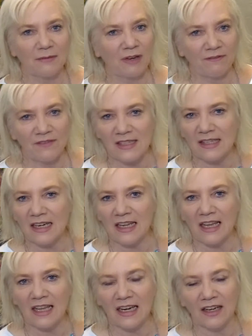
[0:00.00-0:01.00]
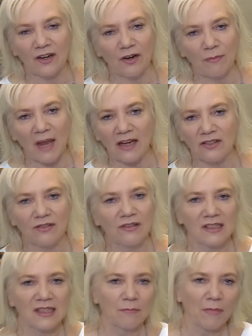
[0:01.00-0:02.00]
and we visited, and her major
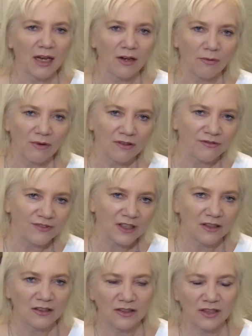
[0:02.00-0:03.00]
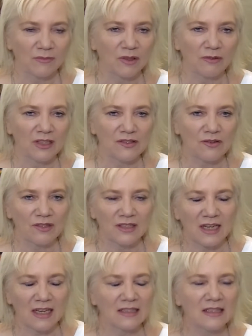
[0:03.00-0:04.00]
is in my career field, human
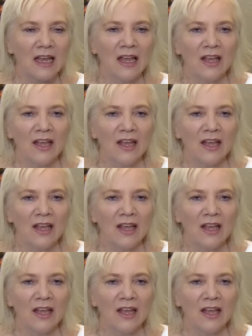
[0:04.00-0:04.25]
resources.